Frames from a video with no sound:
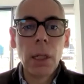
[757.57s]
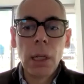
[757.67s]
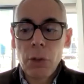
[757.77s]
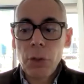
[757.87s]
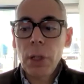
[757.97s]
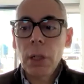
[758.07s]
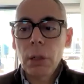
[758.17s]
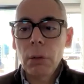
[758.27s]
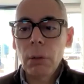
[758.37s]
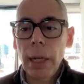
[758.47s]

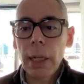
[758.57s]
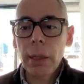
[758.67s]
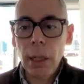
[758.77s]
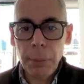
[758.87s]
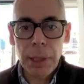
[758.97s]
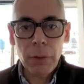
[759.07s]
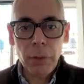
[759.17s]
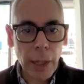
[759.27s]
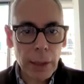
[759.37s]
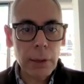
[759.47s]
So I had limited
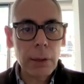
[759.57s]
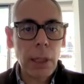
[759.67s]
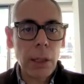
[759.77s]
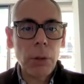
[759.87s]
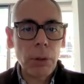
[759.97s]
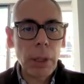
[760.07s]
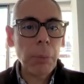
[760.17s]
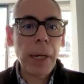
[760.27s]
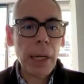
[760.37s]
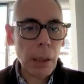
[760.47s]
funds. I could only
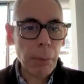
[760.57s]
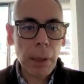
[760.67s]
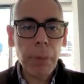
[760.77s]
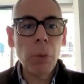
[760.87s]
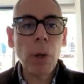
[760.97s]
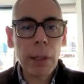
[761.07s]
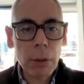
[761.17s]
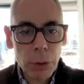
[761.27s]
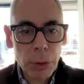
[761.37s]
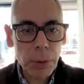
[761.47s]
buy maybe 1 or
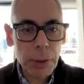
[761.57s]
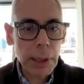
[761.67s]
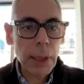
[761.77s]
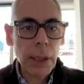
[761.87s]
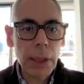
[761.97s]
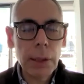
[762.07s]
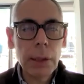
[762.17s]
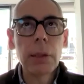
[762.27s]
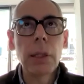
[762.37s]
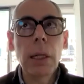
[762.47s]
2
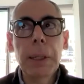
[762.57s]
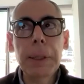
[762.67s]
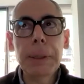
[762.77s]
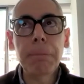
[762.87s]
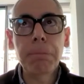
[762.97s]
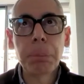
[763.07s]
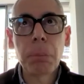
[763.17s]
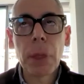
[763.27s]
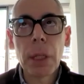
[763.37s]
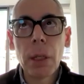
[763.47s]
CDs
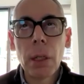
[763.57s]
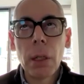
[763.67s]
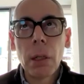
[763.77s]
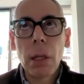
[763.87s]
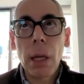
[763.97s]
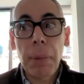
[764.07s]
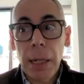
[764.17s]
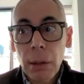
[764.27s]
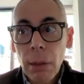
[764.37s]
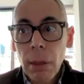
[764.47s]
a
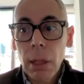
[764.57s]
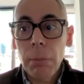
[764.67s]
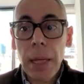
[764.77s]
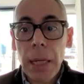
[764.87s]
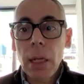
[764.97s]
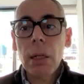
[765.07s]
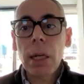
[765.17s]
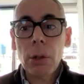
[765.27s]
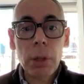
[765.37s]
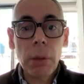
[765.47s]
month, meaning I
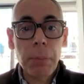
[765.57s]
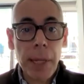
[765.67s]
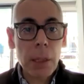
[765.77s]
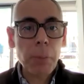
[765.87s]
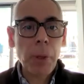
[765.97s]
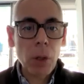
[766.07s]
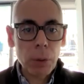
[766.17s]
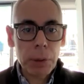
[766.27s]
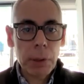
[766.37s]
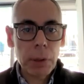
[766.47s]
couldn't be
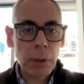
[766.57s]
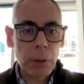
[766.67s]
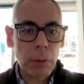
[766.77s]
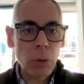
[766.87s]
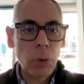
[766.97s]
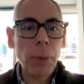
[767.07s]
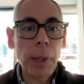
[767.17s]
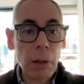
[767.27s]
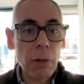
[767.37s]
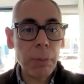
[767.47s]
exposed to a
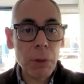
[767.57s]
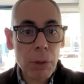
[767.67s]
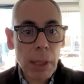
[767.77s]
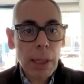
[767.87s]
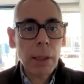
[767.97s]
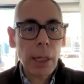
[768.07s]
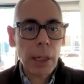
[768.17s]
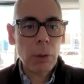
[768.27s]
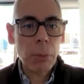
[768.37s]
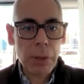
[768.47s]
lot of music. I
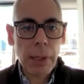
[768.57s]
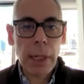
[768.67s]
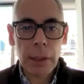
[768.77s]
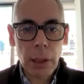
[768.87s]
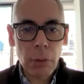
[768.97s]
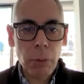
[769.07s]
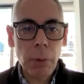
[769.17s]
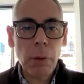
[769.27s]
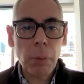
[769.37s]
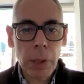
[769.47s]
had to be selective
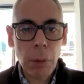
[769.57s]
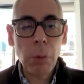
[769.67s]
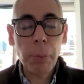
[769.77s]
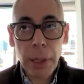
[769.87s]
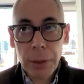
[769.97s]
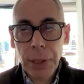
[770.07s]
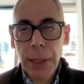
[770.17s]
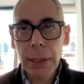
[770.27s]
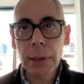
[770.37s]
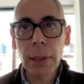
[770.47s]
with what I would
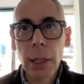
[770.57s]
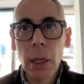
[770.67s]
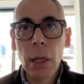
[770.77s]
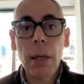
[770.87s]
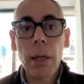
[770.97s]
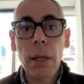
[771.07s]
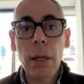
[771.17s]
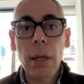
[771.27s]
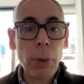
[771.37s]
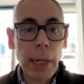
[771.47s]
purchase. And then
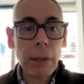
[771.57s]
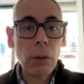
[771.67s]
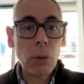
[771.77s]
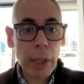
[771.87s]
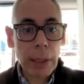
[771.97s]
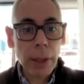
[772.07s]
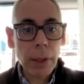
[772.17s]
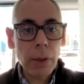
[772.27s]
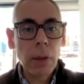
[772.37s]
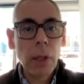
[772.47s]
I relied on
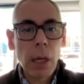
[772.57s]
radio.